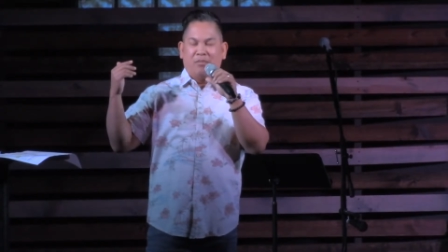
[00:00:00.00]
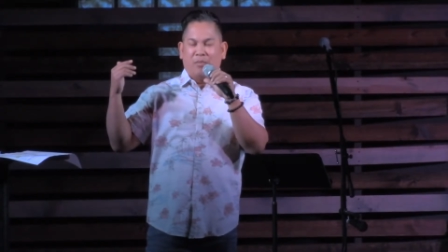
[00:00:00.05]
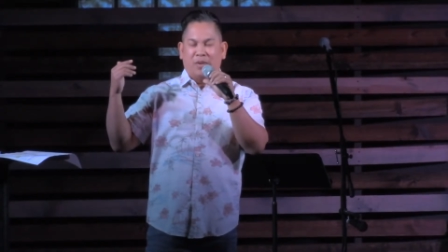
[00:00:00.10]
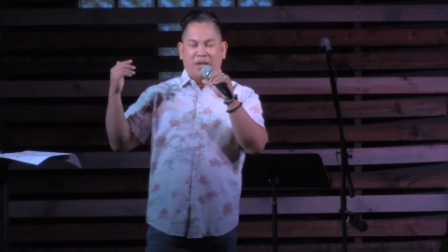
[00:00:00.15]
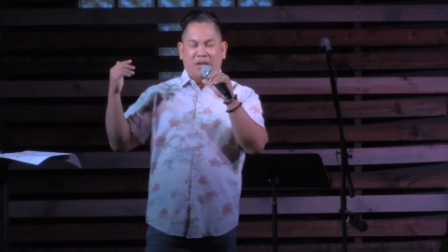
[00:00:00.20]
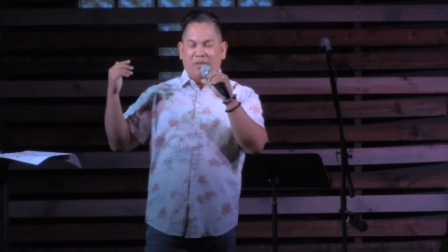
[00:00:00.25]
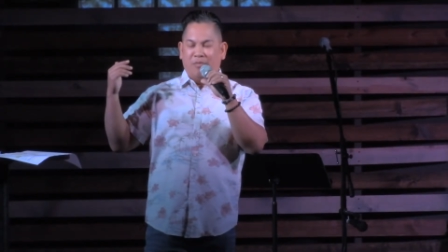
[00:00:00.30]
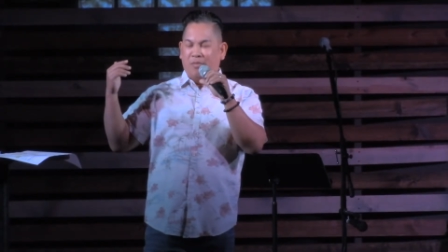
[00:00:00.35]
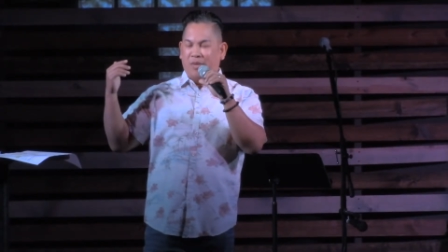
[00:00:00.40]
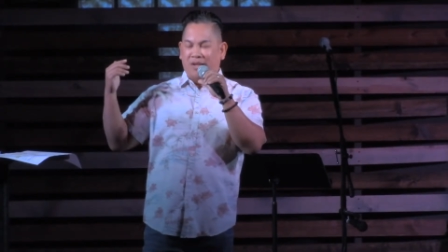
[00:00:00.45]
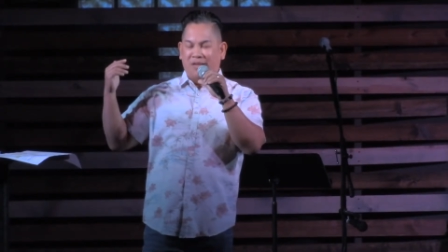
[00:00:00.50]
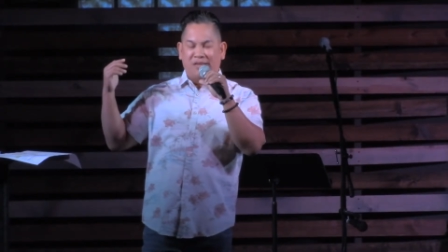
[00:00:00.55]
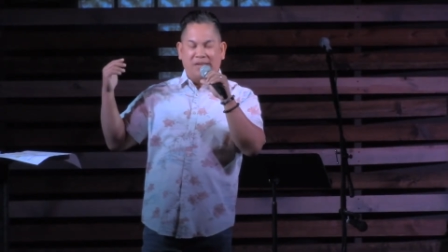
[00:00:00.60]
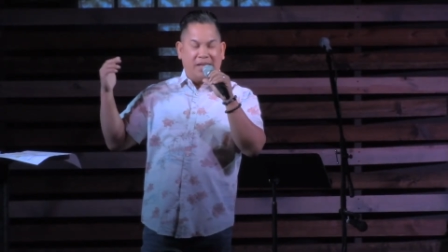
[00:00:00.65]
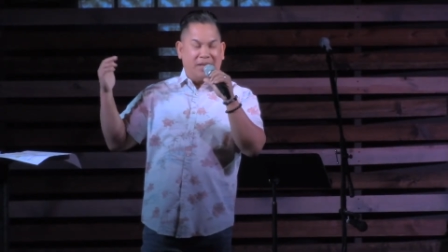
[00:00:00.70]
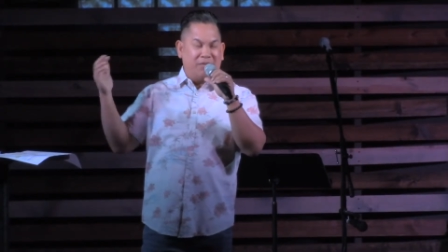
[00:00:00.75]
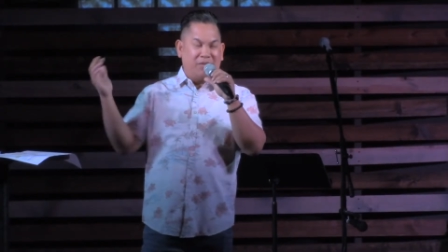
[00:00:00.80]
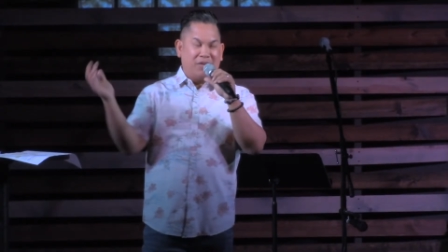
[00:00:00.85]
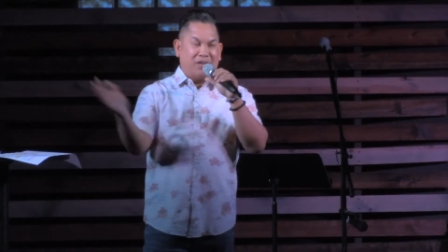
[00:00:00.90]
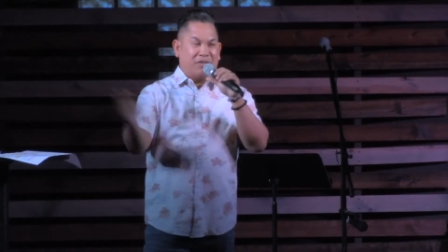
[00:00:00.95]
my, my
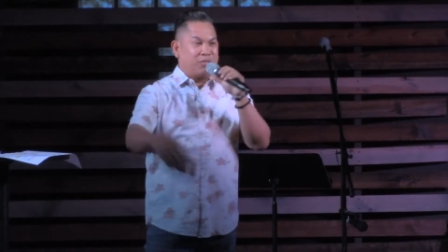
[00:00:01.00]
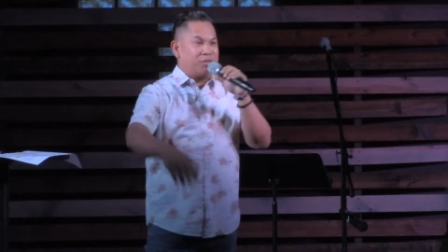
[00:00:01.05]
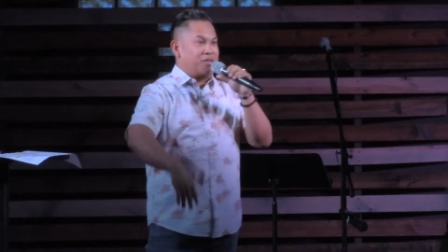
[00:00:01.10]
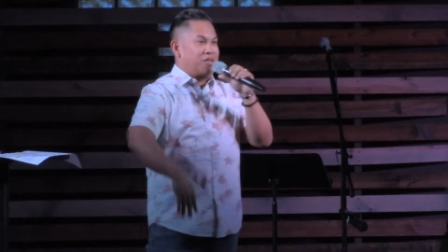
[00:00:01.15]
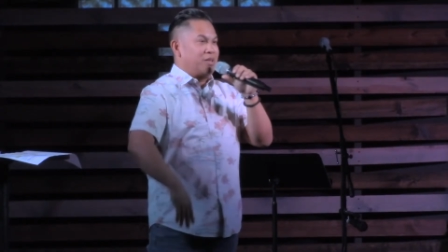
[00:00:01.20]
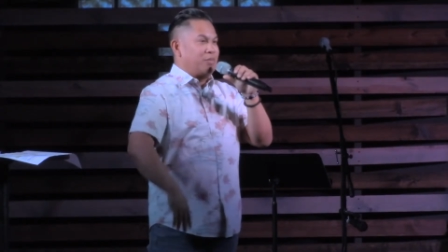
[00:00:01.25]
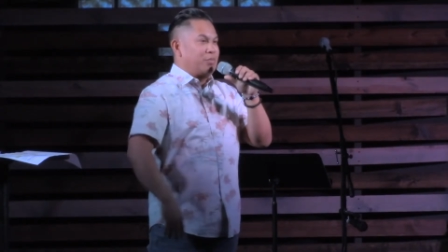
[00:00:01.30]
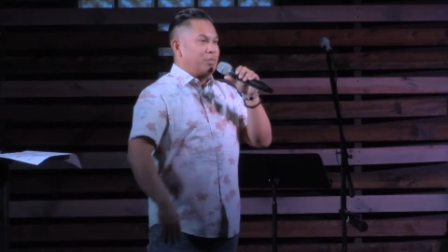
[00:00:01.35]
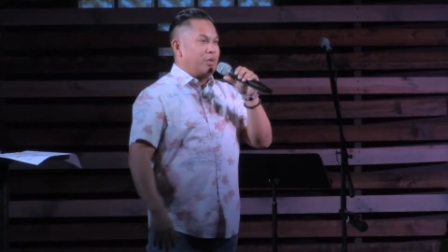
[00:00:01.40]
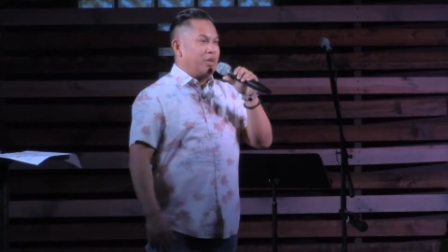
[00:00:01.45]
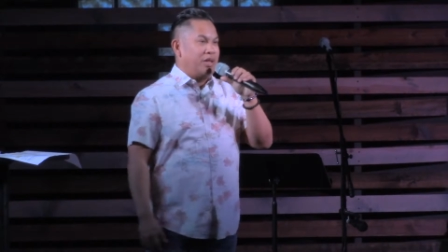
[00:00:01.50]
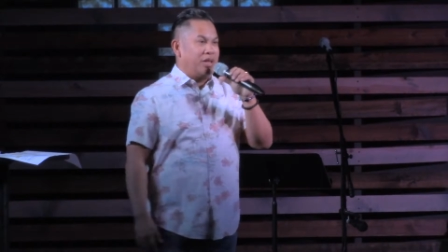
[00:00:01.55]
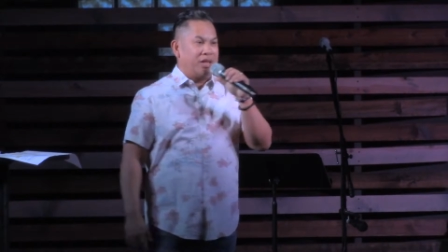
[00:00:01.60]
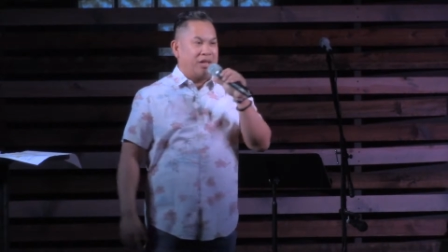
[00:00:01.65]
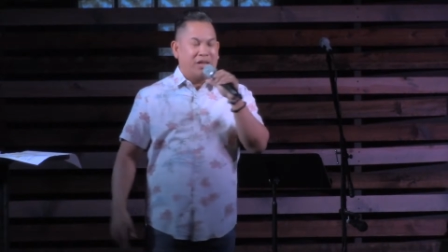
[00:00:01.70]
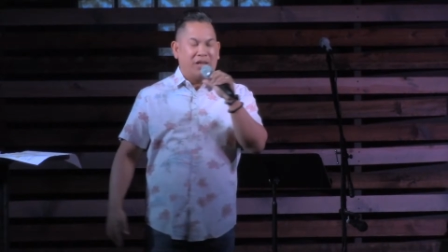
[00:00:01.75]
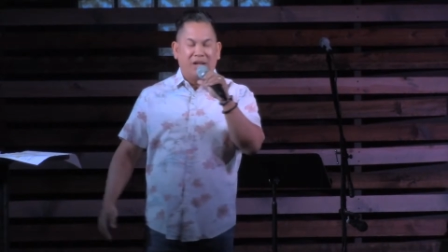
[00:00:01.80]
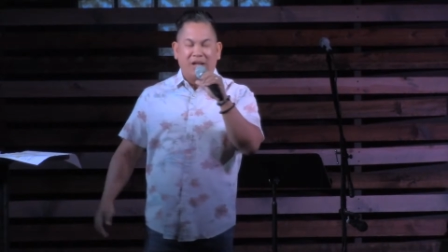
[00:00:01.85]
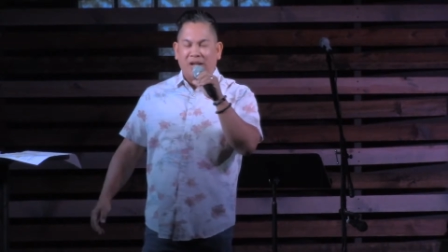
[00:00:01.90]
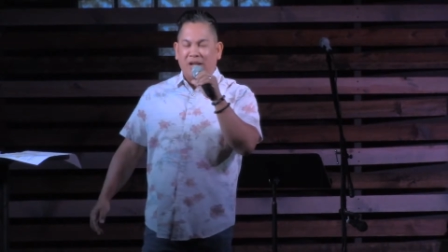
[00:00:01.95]
savings was
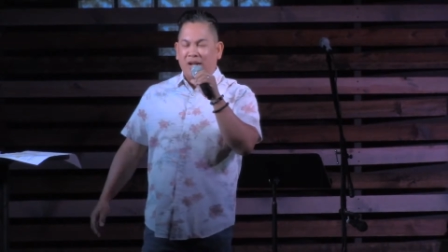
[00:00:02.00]
depleted.